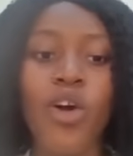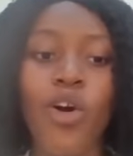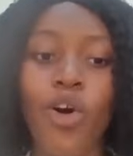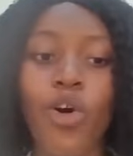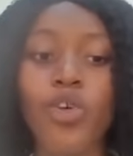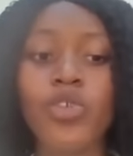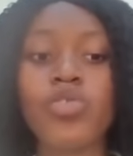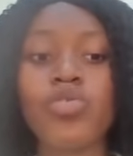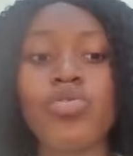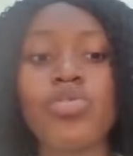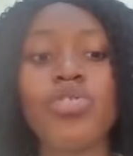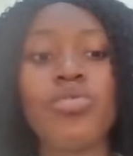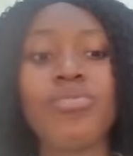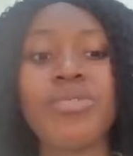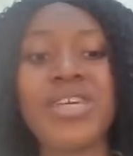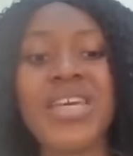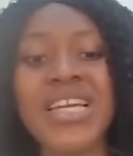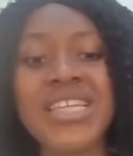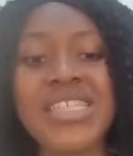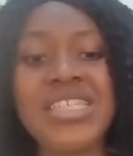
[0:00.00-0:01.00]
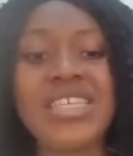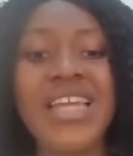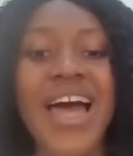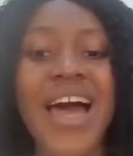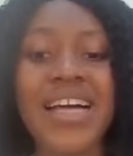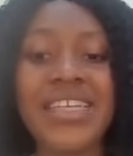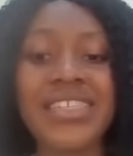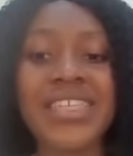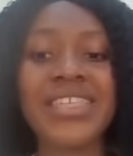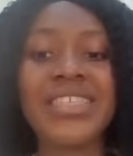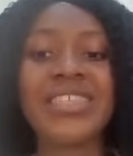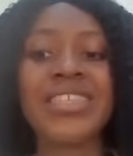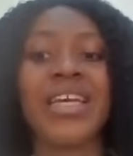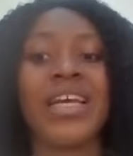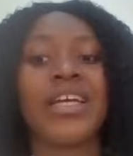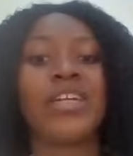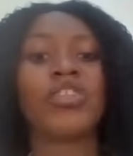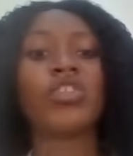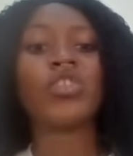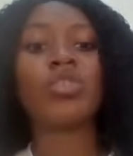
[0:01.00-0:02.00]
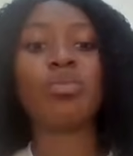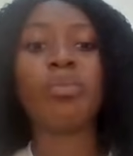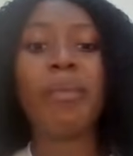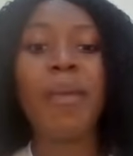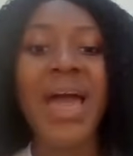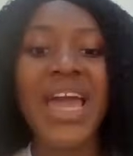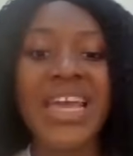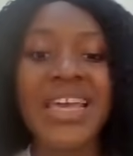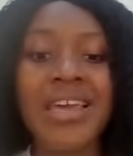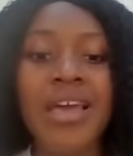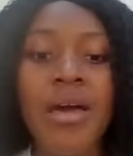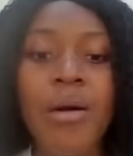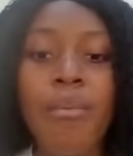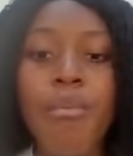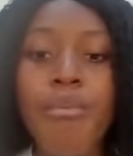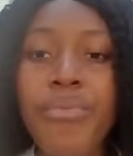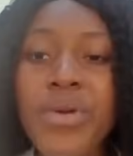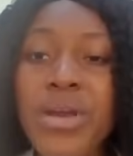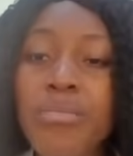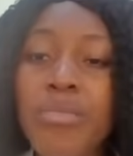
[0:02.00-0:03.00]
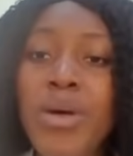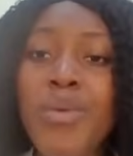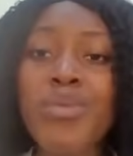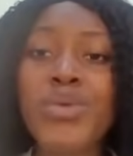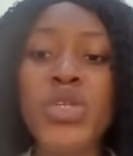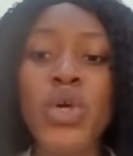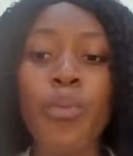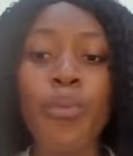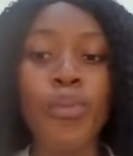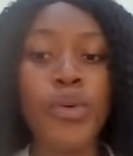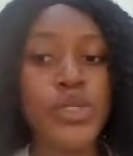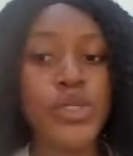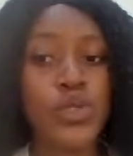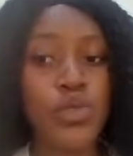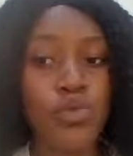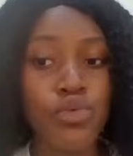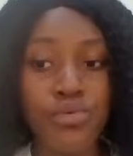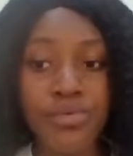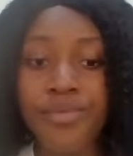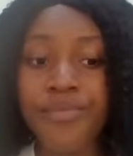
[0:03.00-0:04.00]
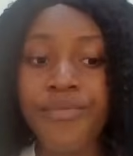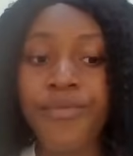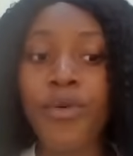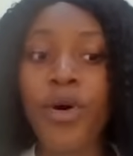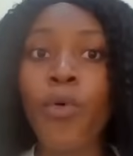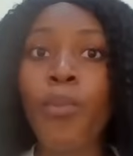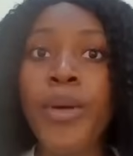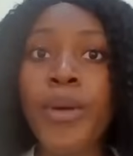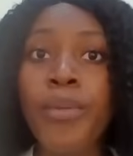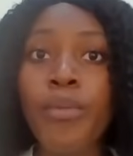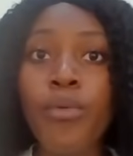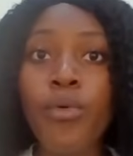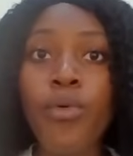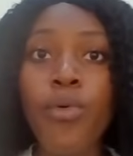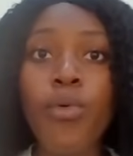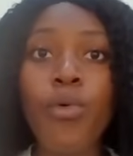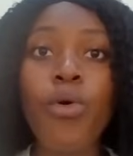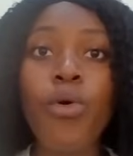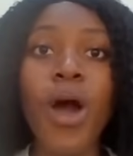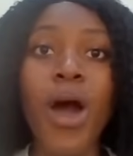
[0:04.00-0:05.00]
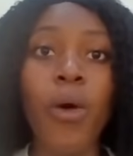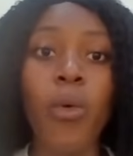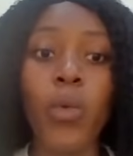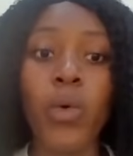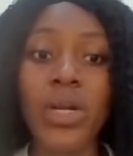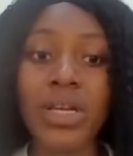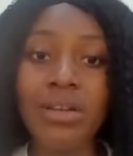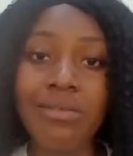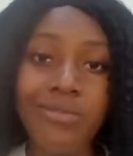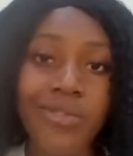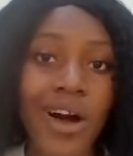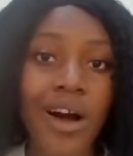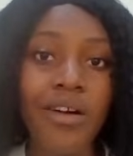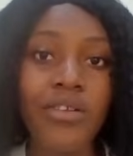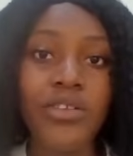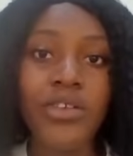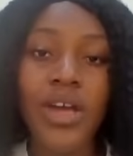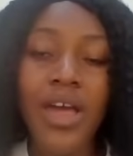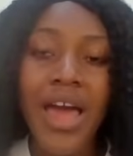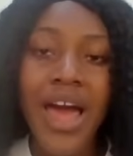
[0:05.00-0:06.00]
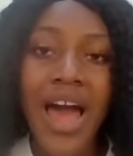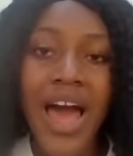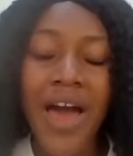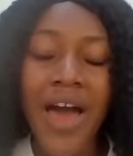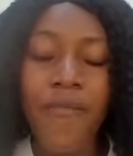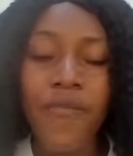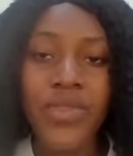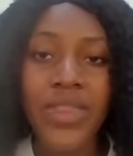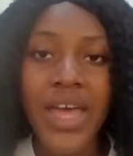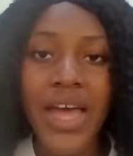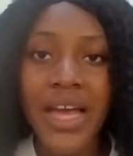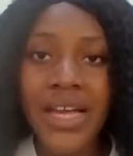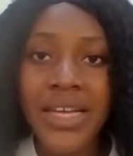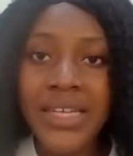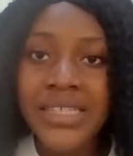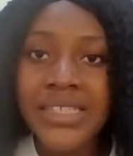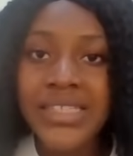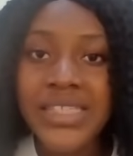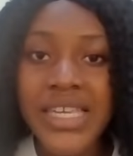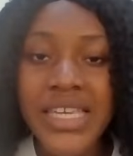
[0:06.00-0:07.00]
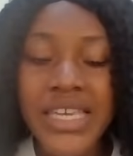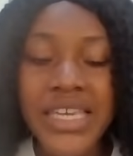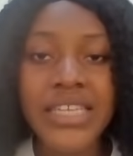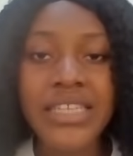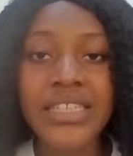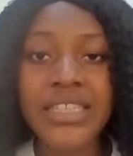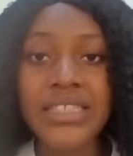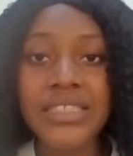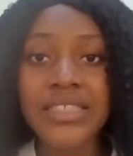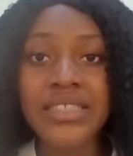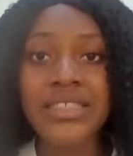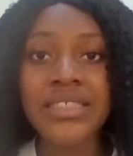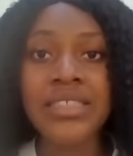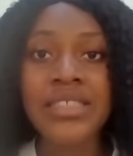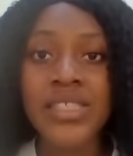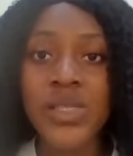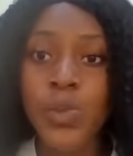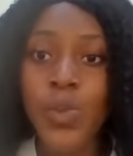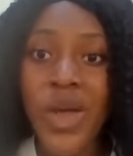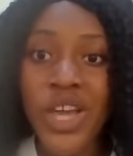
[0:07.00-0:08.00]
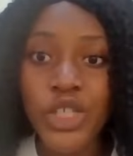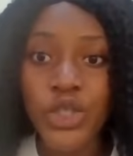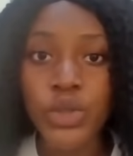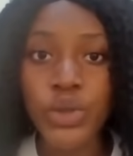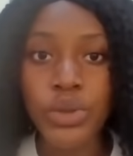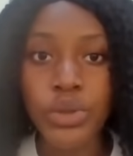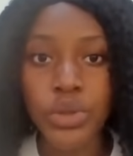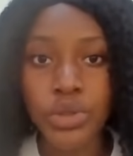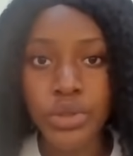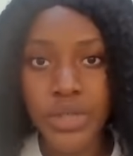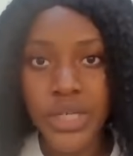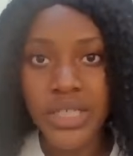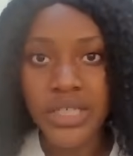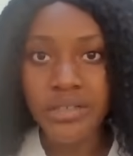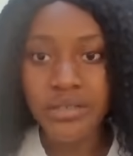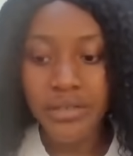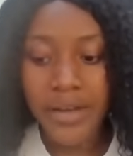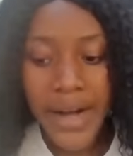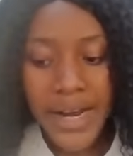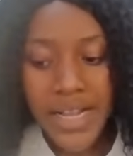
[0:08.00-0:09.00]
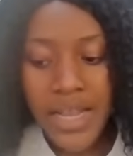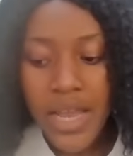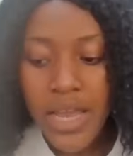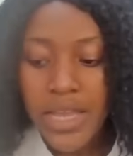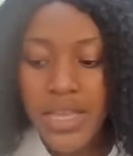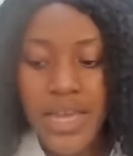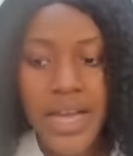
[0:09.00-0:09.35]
Also, you'll be getting access to my premium support group for people who are qualified after taking this special training, right?